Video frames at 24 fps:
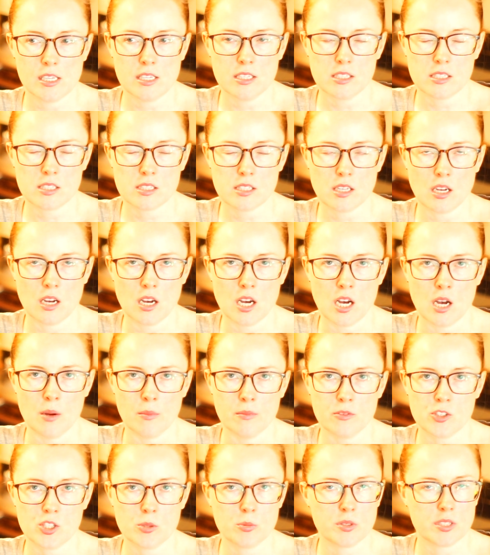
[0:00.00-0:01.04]

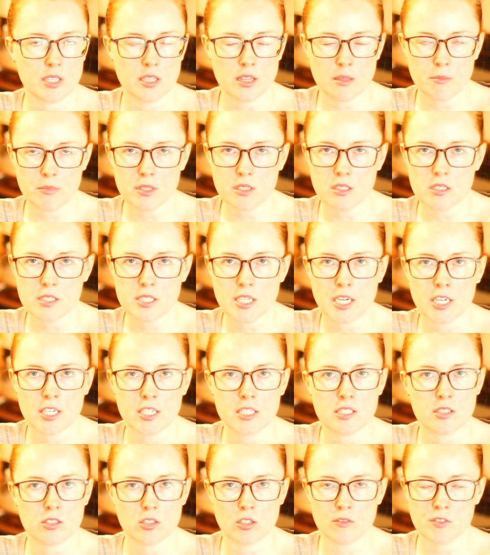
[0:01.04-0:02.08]
was in the
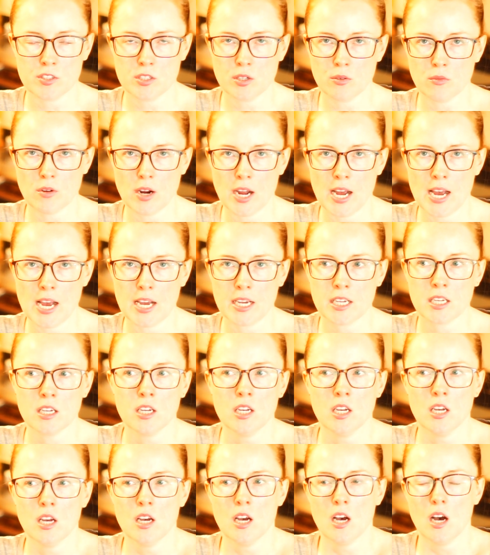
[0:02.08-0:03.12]
military, served in Iraq,
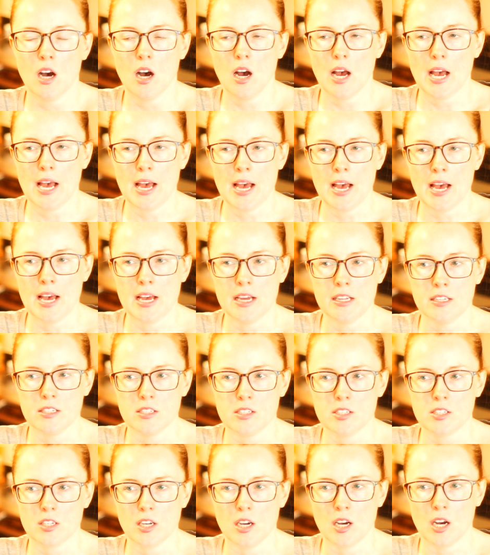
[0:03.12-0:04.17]

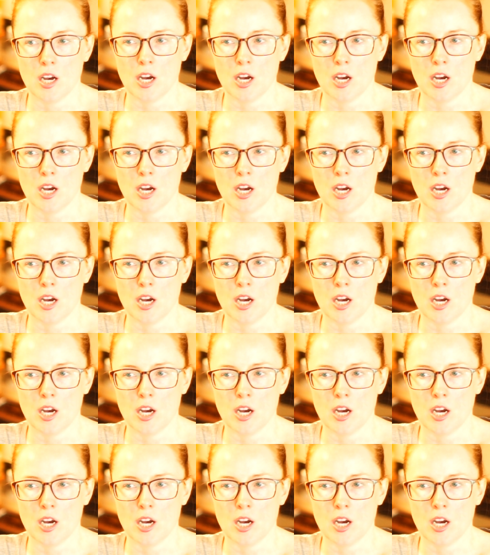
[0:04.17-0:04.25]
and